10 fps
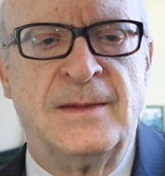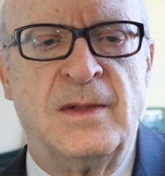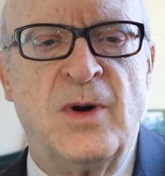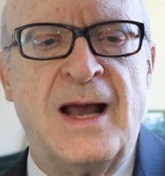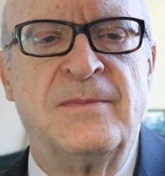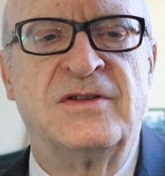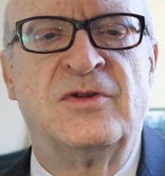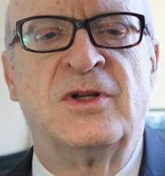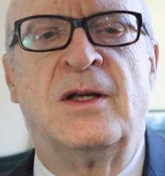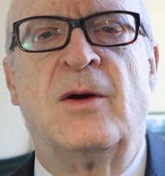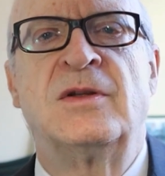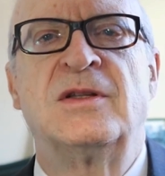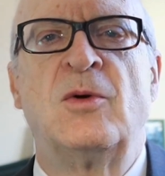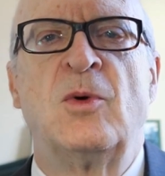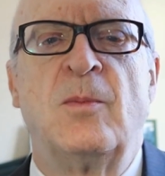Wipes for closed
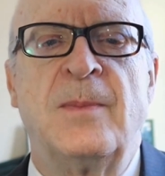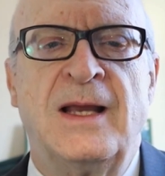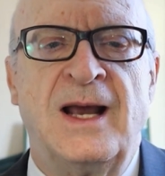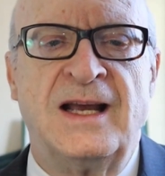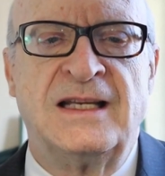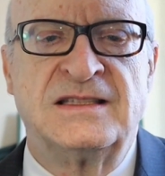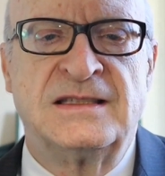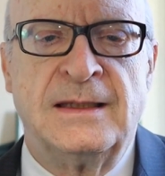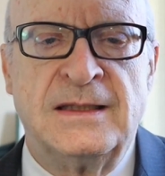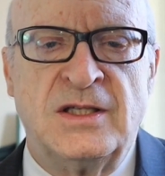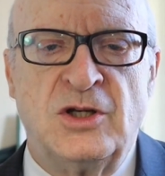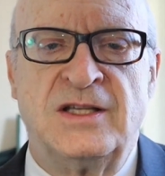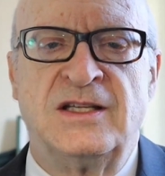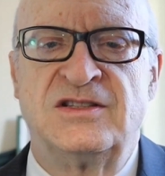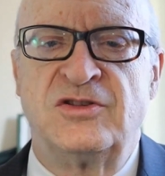or open eyes, the
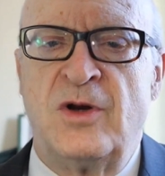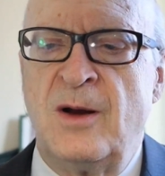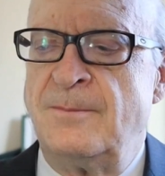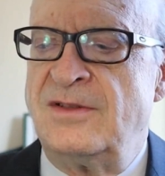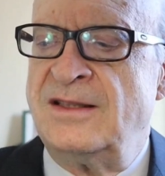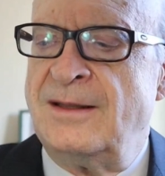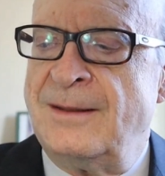cotton swabs.